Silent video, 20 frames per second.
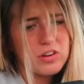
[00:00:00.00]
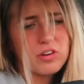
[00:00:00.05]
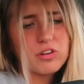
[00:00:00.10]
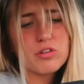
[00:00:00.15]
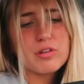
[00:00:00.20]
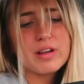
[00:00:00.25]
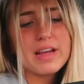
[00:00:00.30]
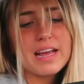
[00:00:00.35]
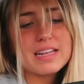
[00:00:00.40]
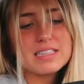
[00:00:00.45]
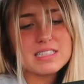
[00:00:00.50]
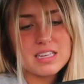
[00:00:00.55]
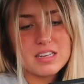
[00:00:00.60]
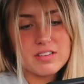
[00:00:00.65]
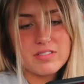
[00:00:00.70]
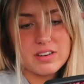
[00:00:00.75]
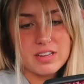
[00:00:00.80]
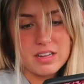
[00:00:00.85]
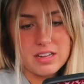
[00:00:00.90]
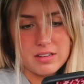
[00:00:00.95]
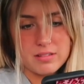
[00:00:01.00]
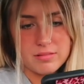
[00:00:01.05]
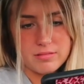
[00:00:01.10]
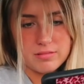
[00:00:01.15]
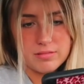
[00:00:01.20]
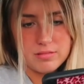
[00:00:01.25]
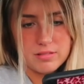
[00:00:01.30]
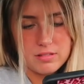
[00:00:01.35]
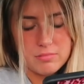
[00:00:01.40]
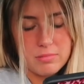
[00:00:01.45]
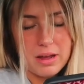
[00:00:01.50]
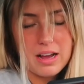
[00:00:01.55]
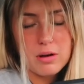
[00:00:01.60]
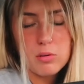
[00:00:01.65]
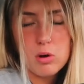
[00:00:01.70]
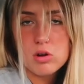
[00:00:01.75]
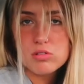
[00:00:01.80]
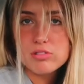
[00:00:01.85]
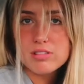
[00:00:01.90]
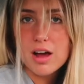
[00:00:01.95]
Your creativity. Is my
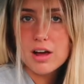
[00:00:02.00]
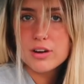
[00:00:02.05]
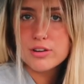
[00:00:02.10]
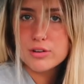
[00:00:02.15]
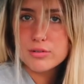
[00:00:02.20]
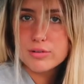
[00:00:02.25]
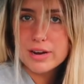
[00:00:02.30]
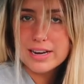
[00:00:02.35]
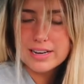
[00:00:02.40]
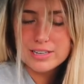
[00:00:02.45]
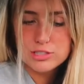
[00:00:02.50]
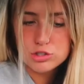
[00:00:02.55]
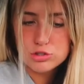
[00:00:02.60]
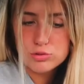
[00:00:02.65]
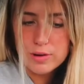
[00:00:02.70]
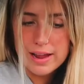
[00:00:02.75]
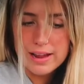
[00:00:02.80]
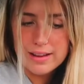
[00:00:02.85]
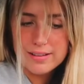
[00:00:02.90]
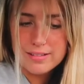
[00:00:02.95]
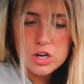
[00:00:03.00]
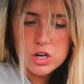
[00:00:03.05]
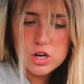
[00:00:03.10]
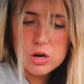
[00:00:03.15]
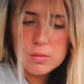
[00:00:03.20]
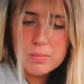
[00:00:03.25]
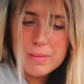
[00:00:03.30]
most underrated trait. You're